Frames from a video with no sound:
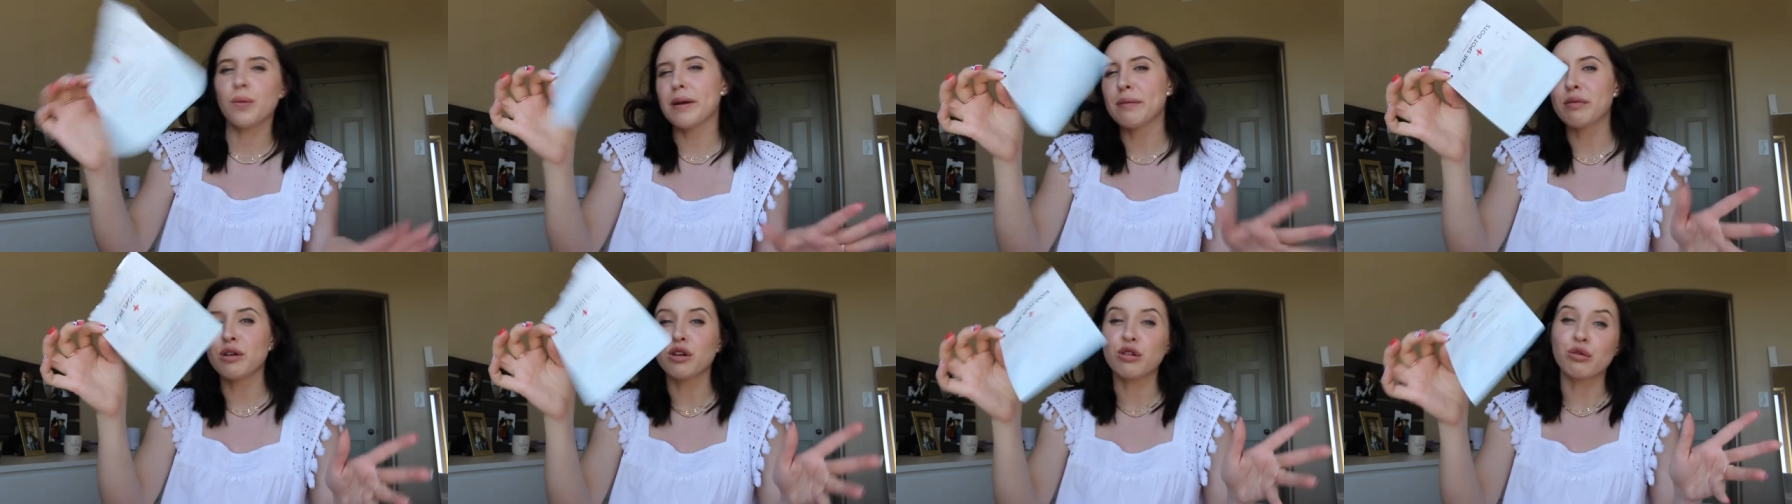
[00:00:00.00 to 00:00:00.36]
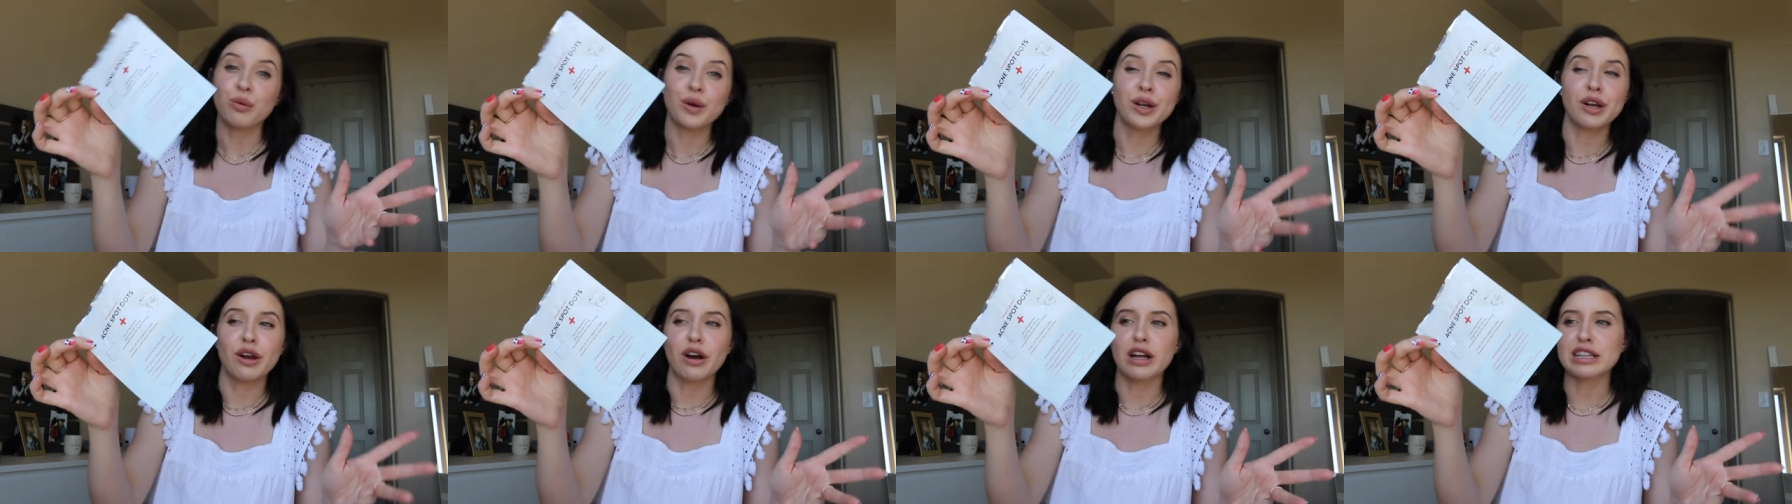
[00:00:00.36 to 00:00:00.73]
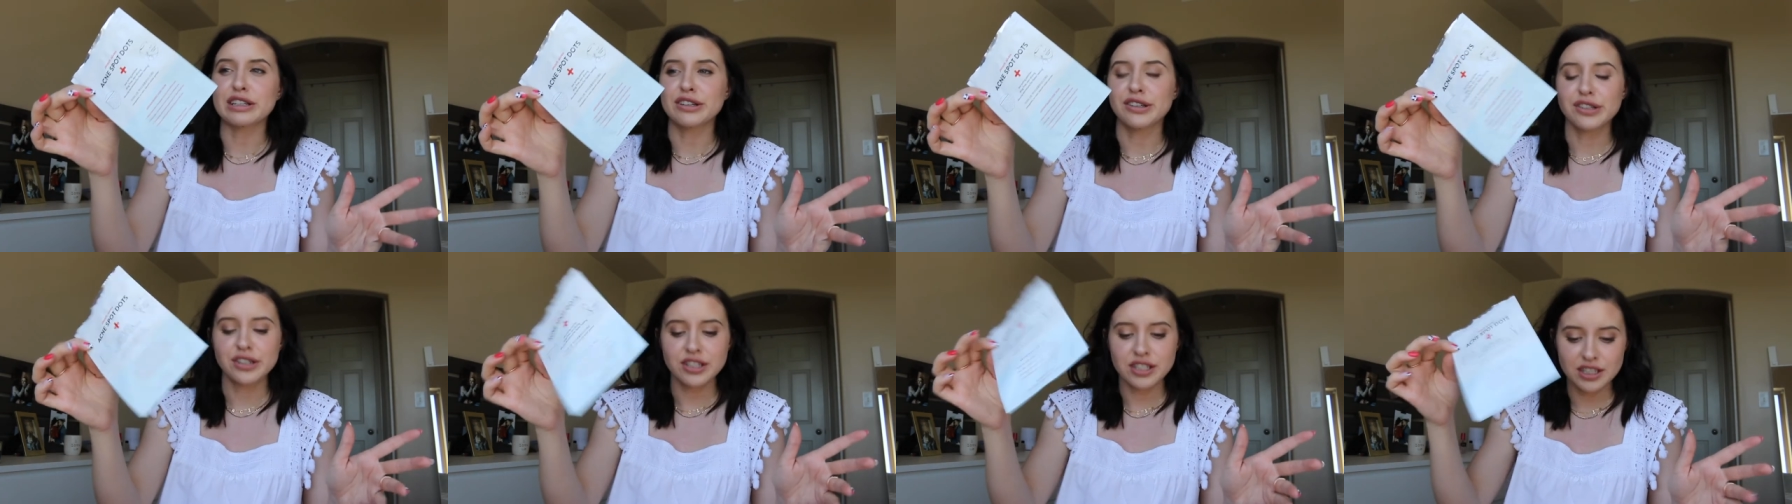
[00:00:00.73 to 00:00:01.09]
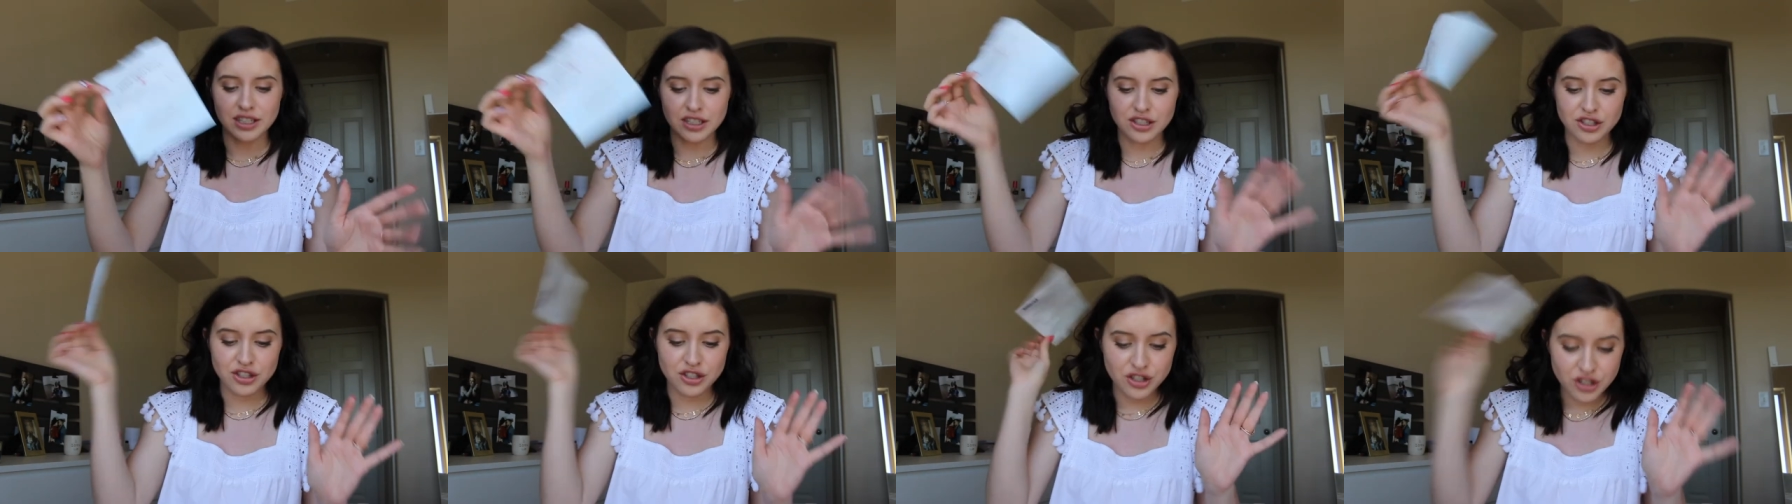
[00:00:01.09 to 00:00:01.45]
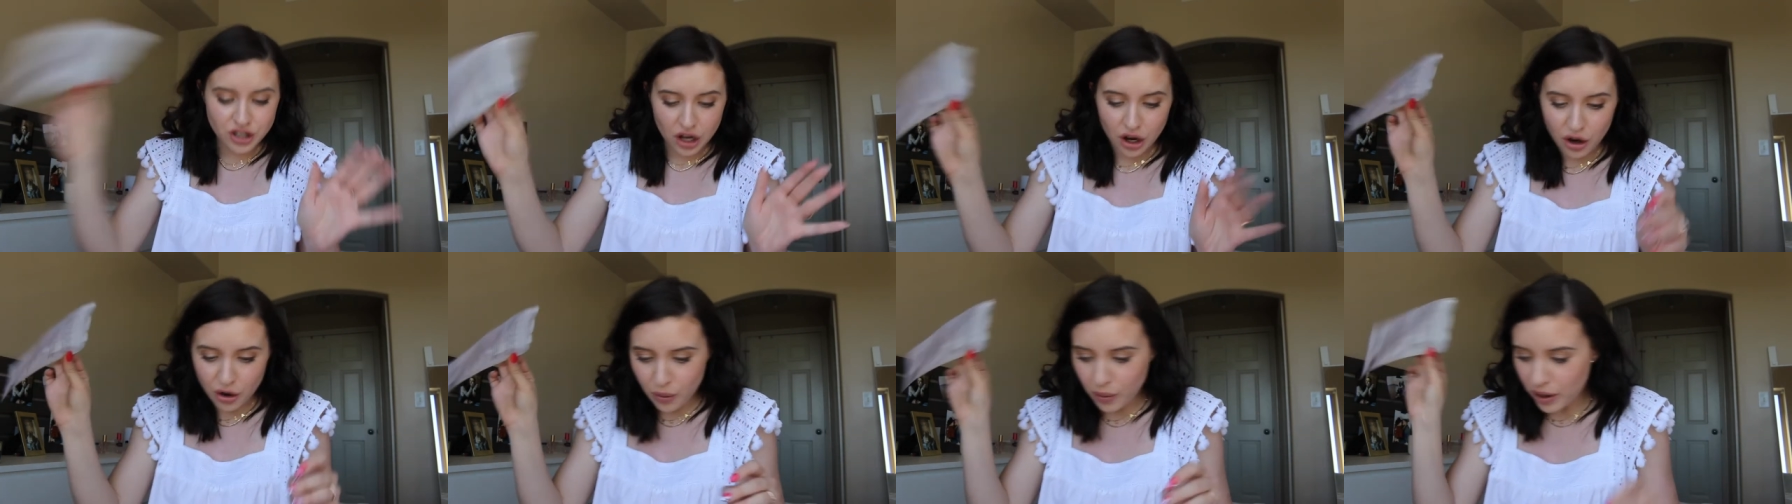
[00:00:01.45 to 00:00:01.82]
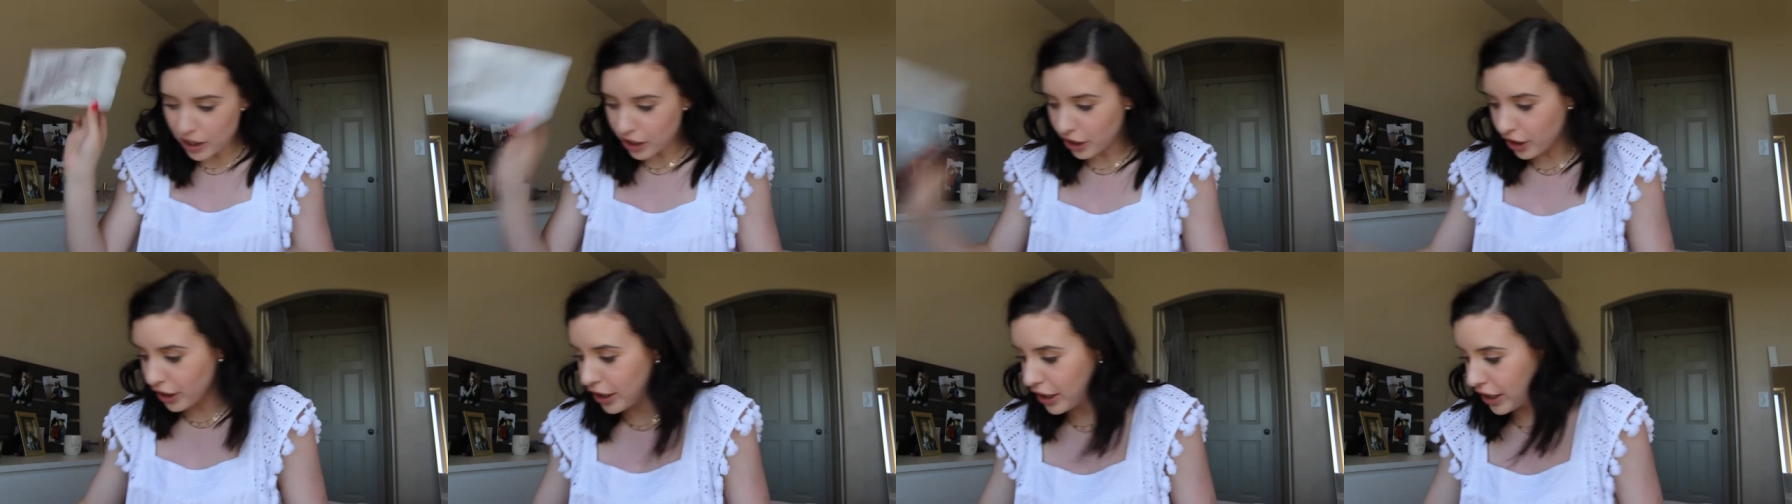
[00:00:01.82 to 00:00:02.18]
maybe $3.
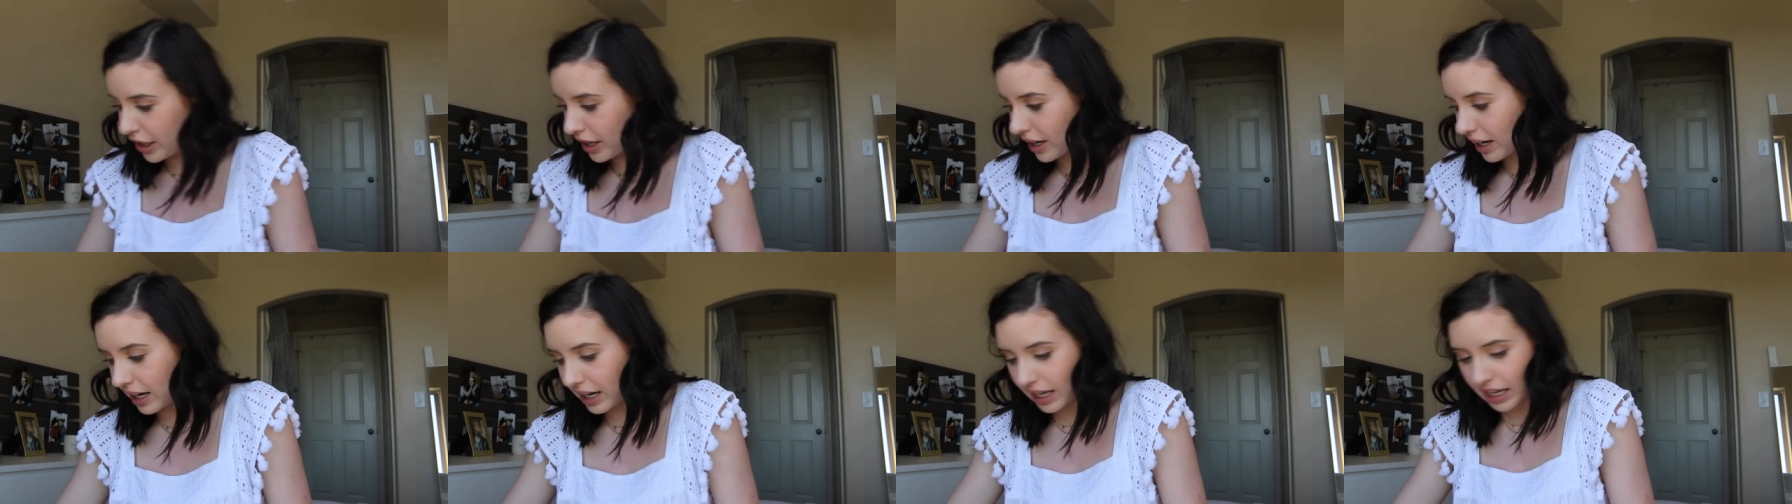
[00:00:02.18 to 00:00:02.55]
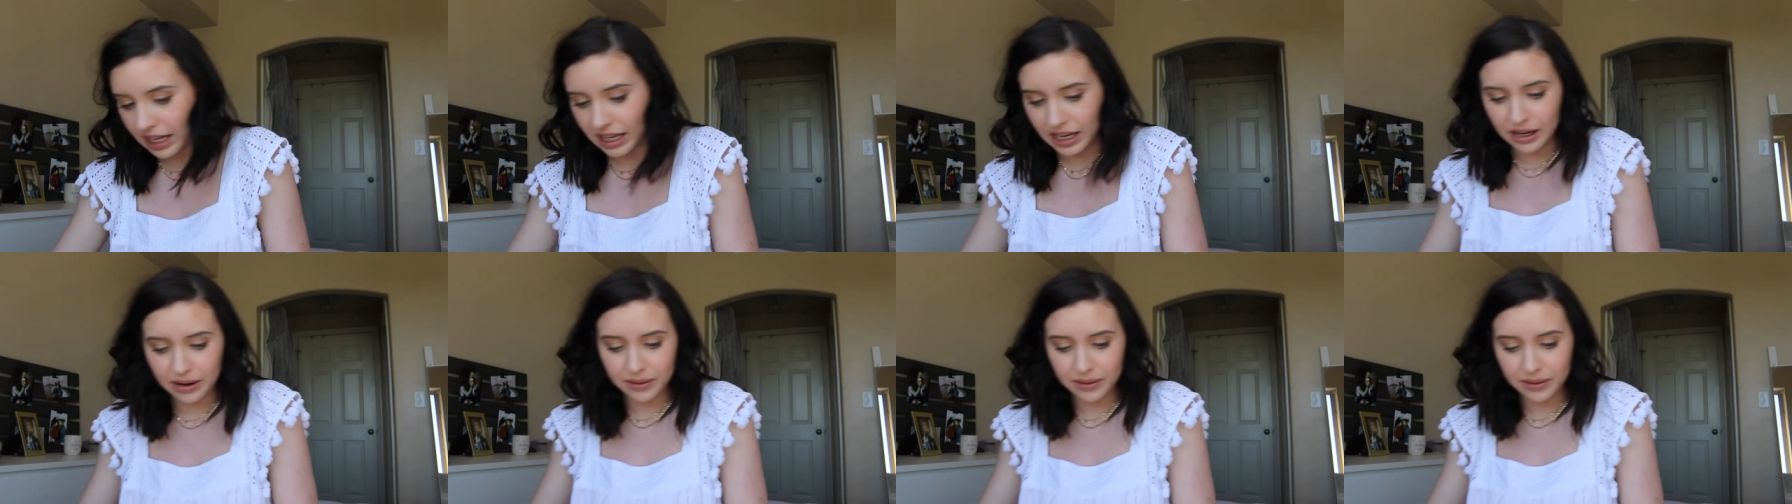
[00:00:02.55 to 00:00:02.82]
So good.